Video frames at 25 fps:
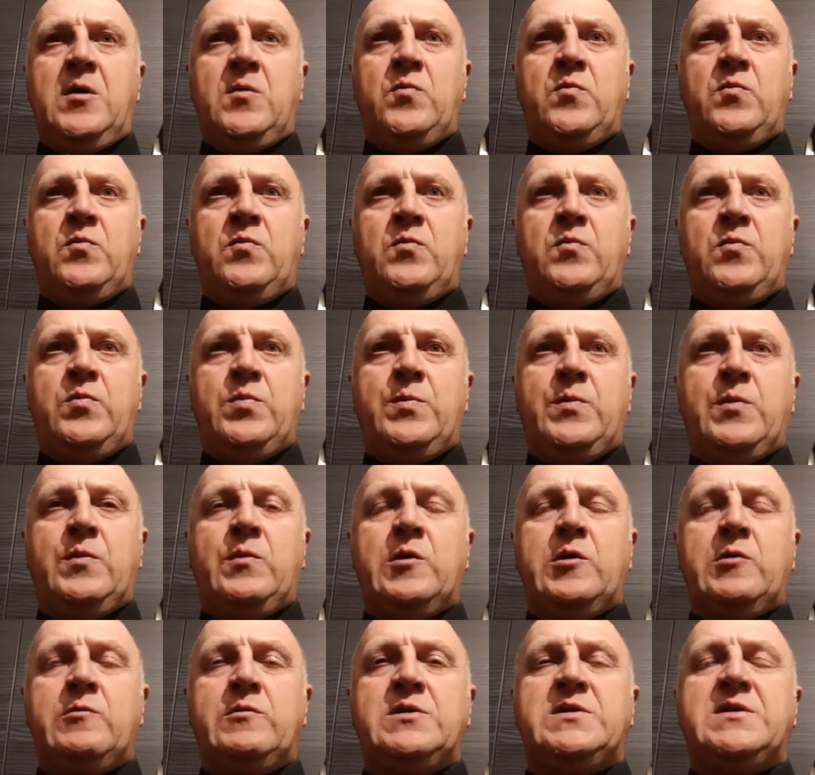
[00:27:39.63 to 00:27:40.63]

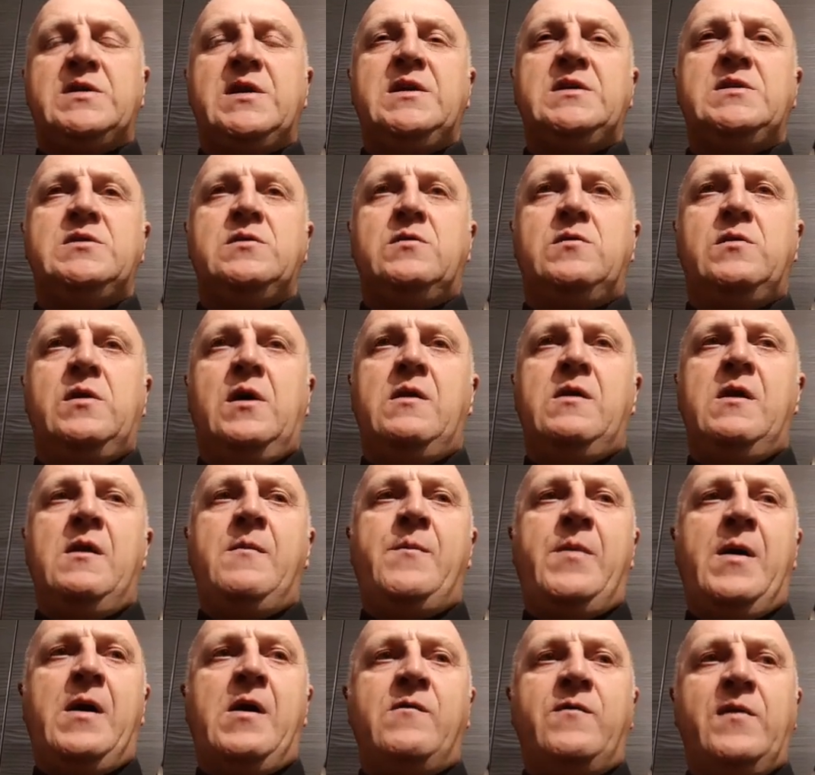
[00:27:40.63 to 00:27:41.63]
But what I would say is,
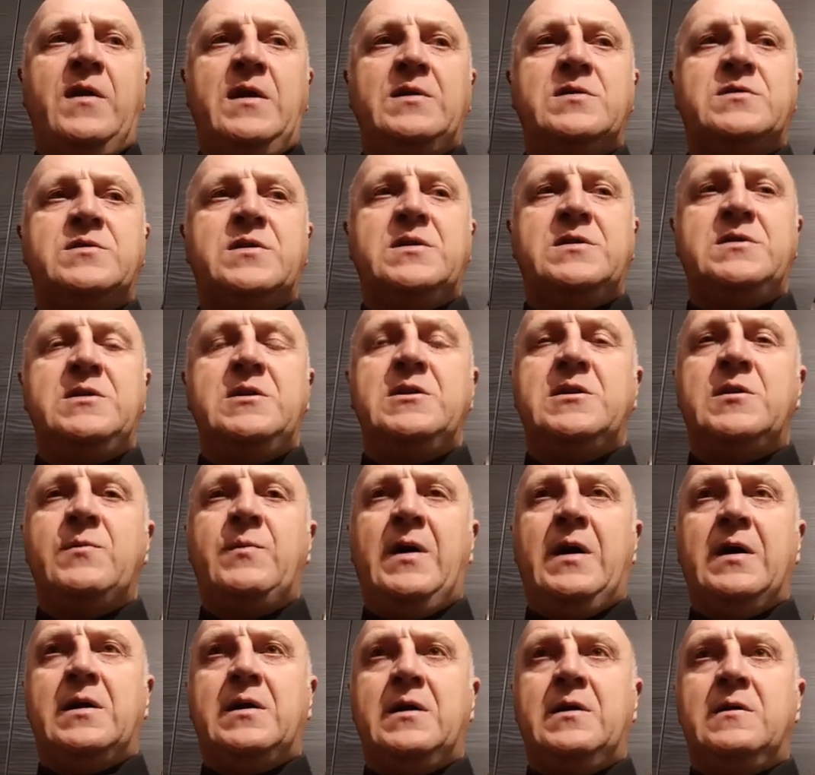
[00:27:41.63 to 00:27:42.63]
although they're both
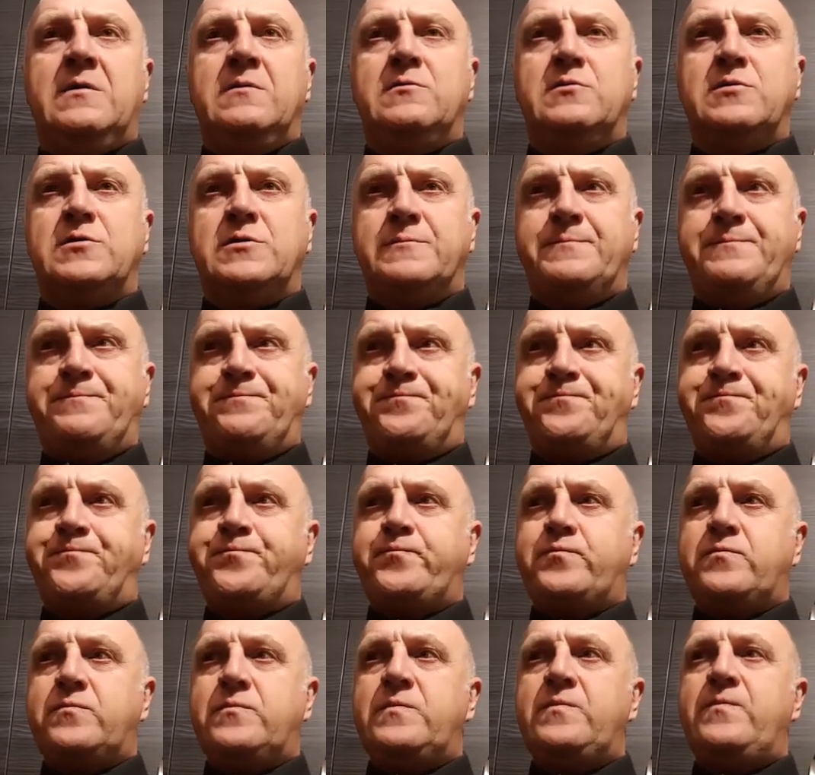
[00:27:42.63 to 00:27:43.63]
interesting
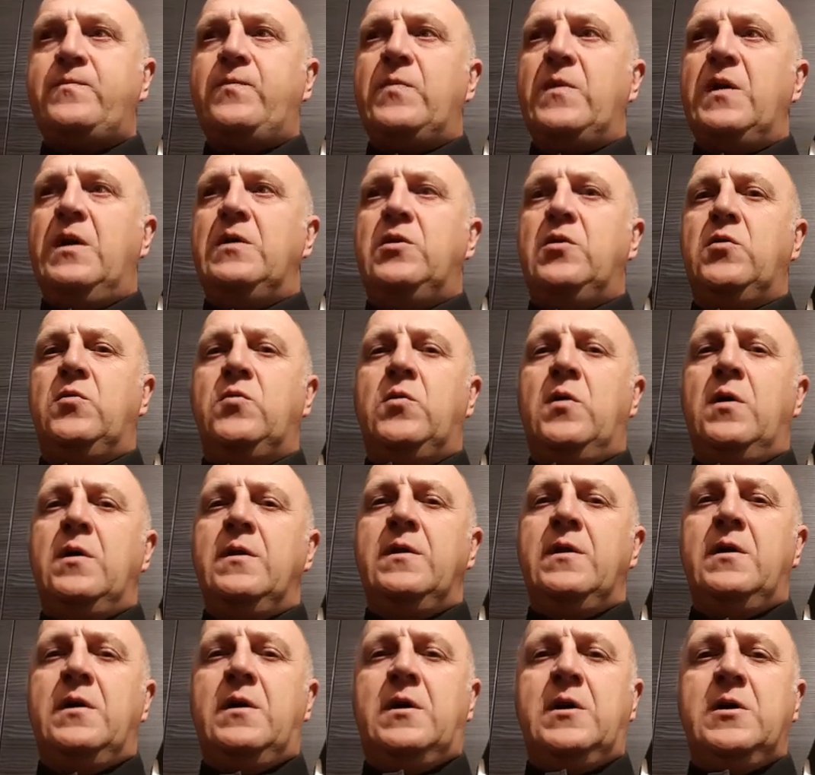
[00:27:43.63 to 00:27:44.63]
tobaccos,
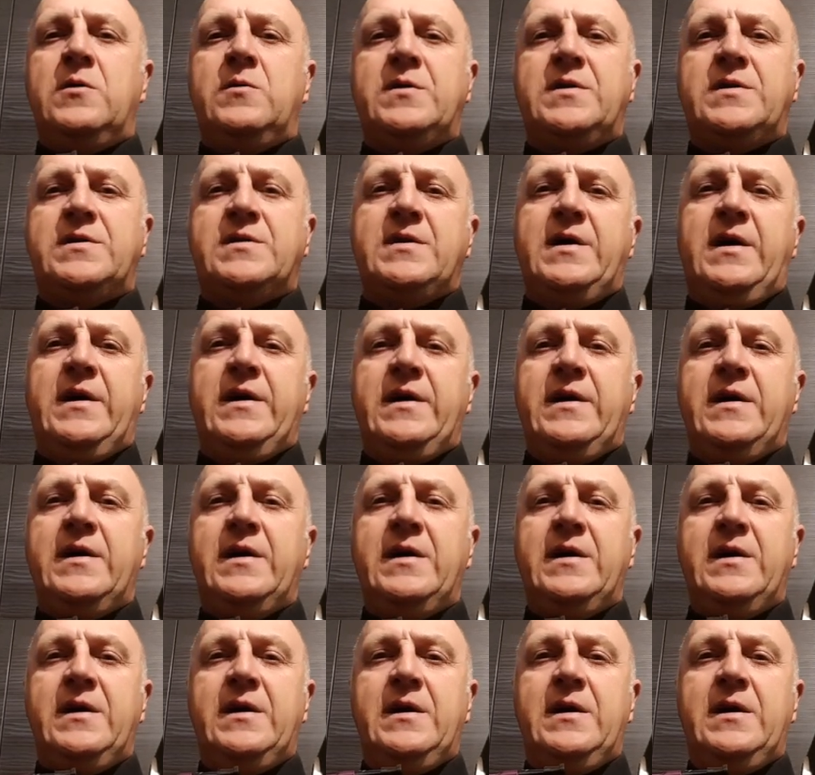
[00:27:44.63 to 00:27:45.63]
the one that I would
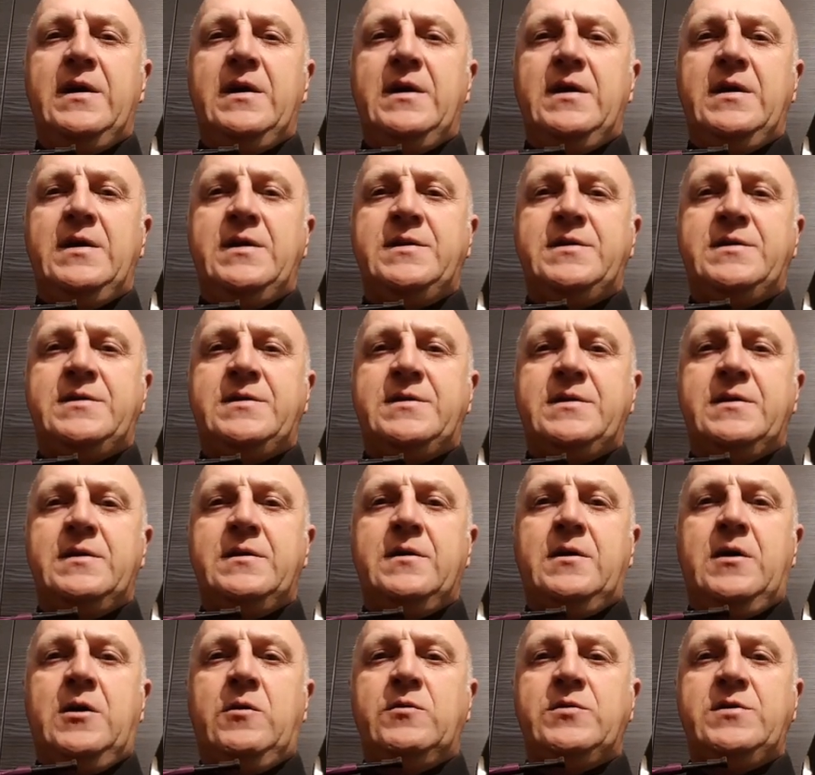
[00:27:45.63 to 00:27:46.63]
say
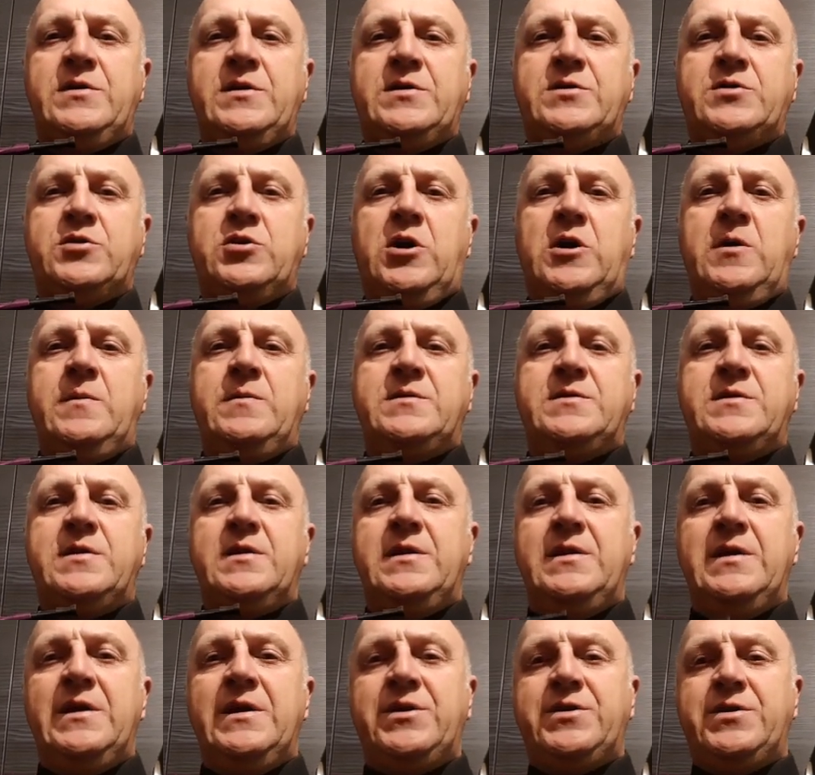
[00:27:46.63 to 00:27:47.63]
I would
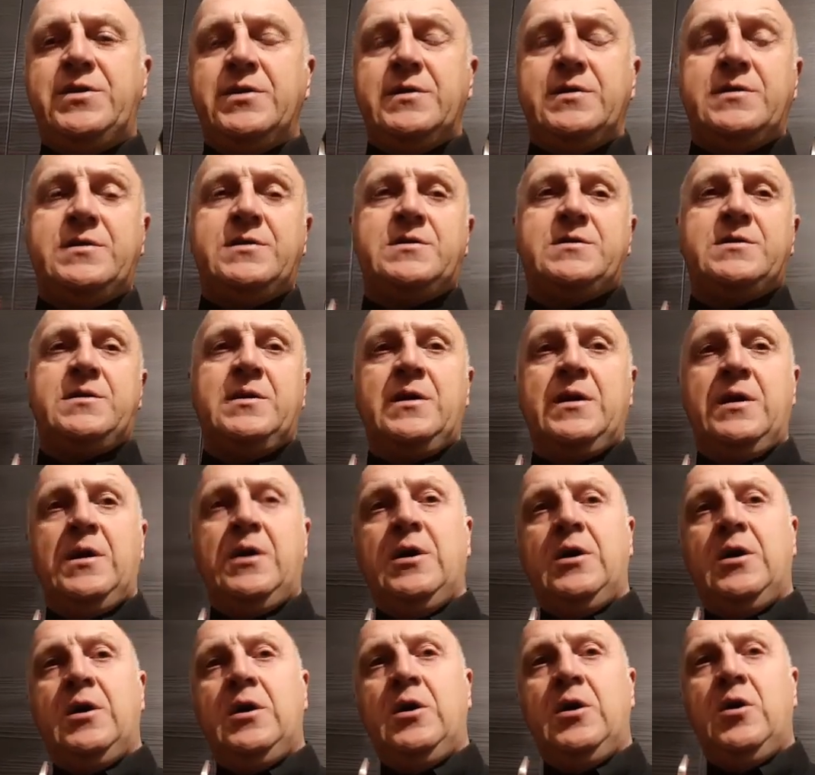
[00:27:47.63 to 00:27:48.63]
describe as
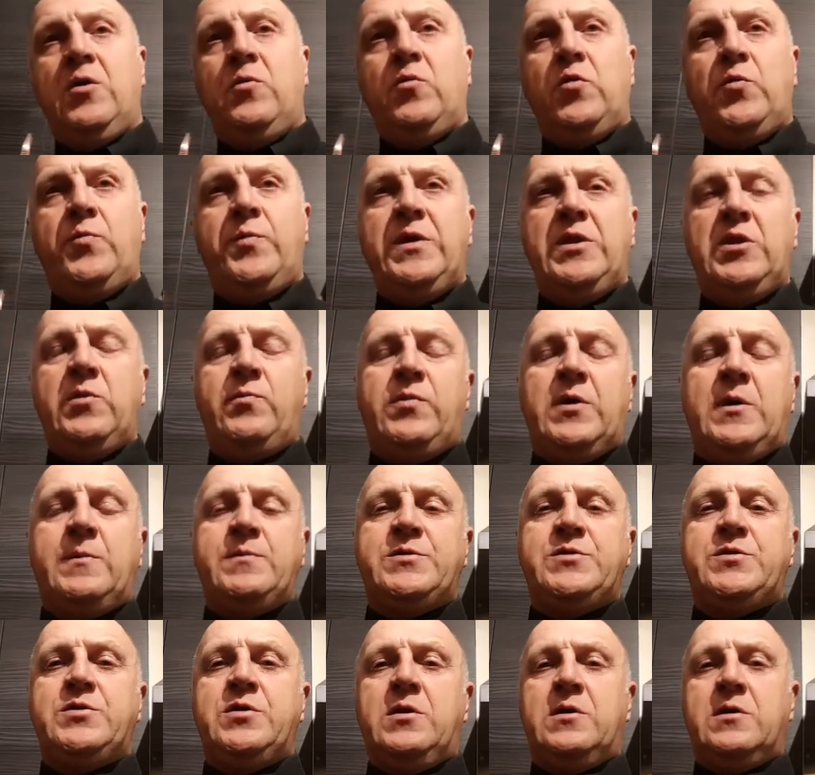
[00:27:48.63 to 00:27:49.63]
delicious would
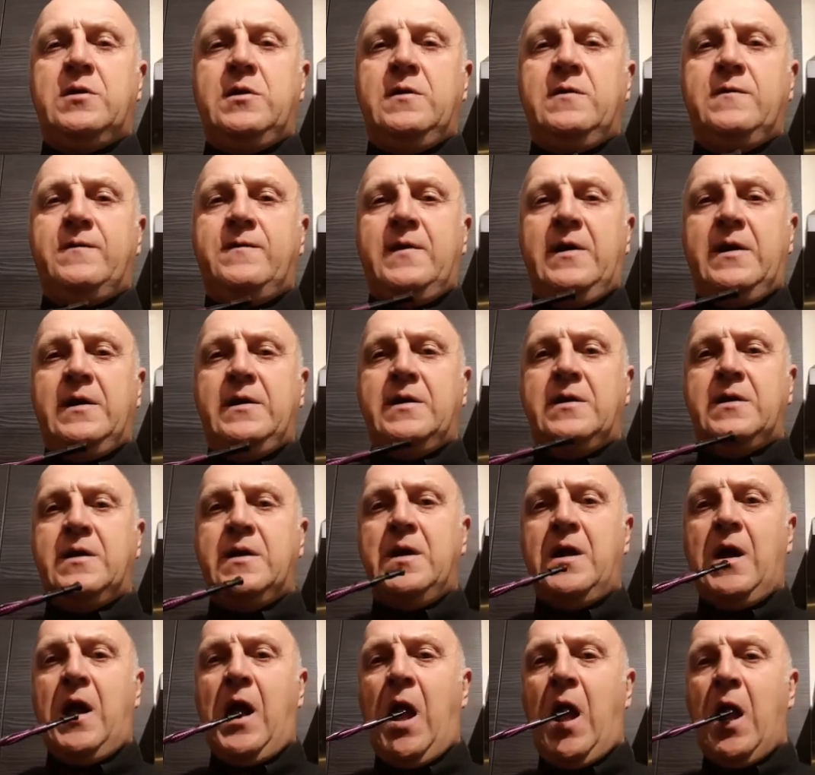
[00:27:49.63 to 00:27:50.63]
be the Bob's Chocolate
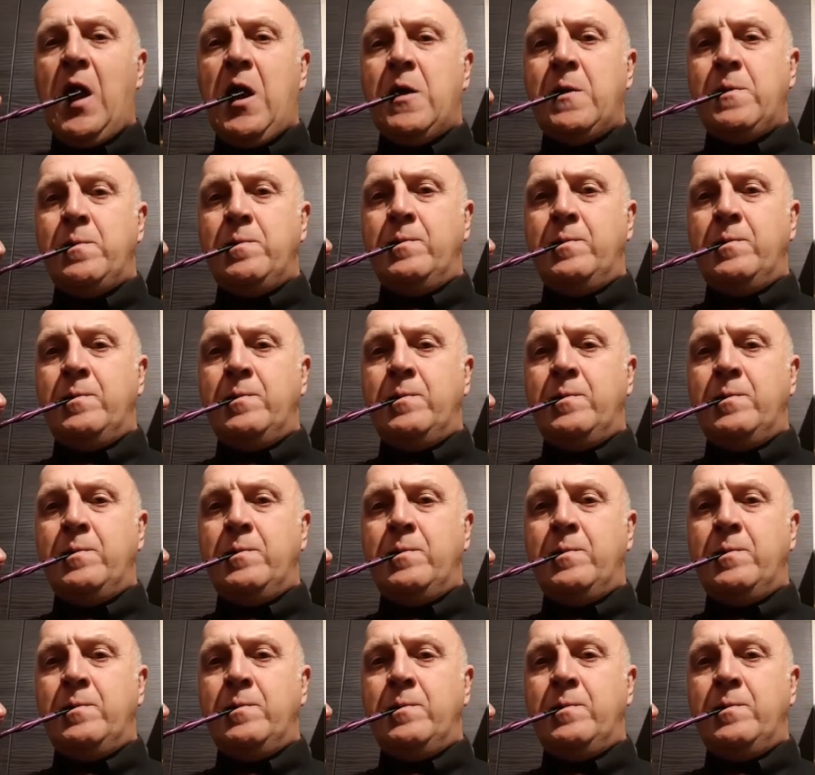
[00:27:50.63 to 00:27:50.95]
Flake.